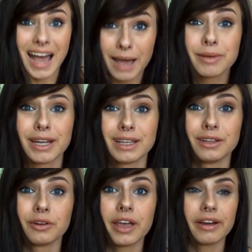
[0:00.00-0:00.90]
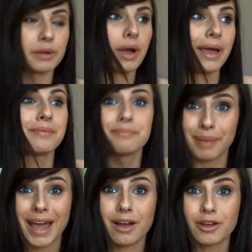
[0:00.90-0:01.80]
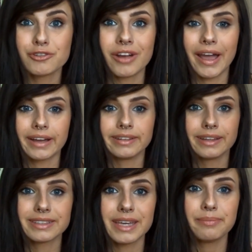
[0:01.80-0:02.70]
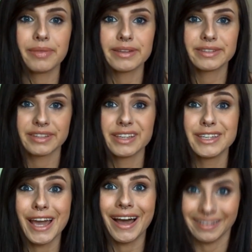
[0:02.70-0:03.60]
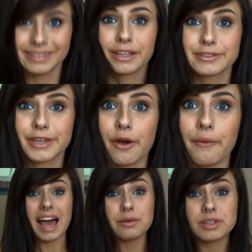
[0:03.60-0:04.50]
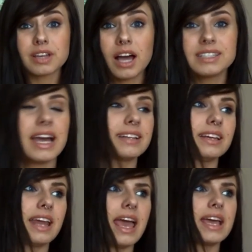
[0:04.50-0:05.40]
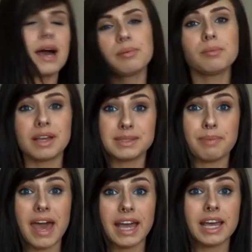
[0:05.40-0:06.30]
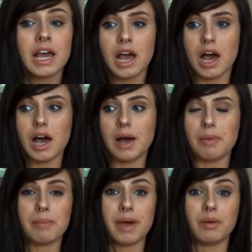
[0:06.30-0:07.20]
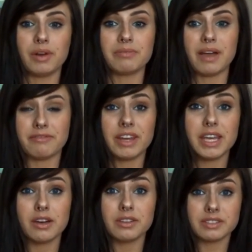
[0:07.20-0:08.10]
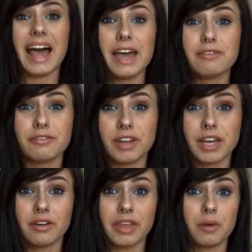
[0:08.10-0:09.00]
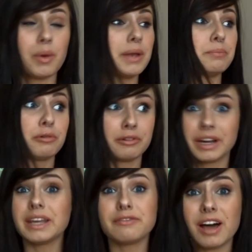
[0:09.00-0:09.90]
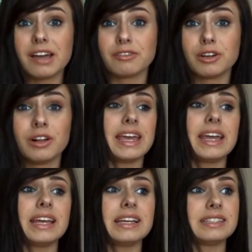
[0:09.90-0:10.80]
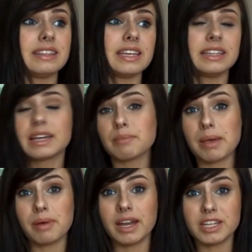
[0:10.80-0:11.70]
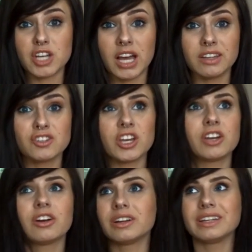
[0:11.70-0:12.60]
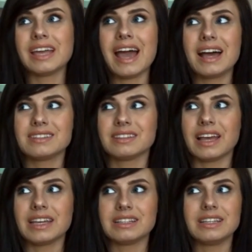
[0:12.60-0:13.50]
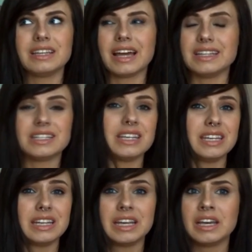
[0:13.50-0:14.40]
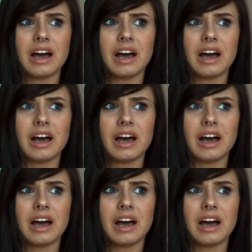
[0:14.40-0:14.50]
I'm getting a little carried away on track. Let's keep this, yeah, let's go. I was contacted a couple months back um, about one of my videos. I have a video that went pretty viral. It is the Lick My Body Challenge. It currently has like 19